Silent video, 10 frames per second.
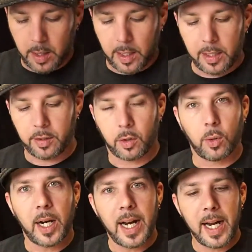It's
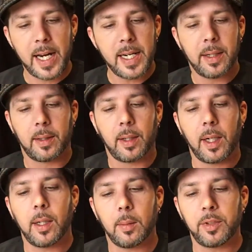gray,
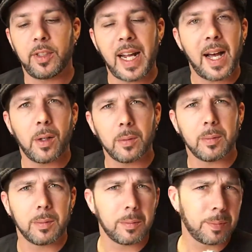stout,
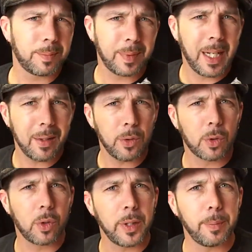got a little
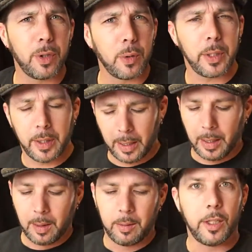clip to it.
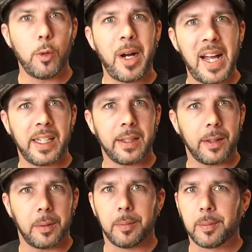No padding
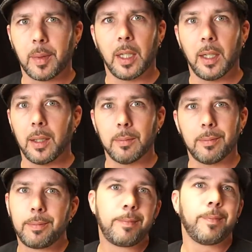though.
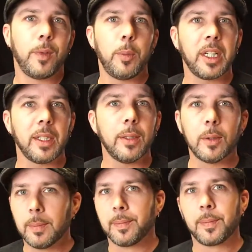No big
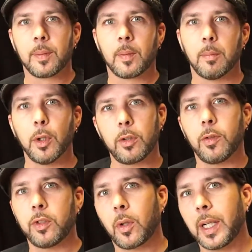deal. Most
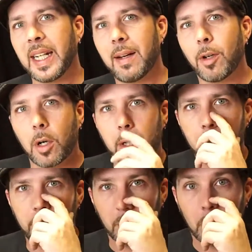of us already have a
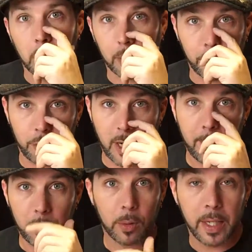harness or
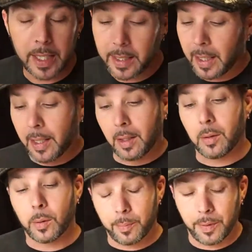strap already,
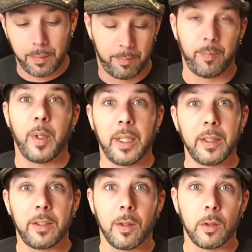or at
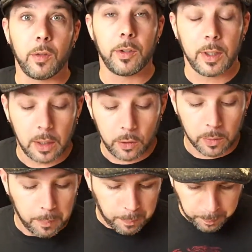least those of us that use them.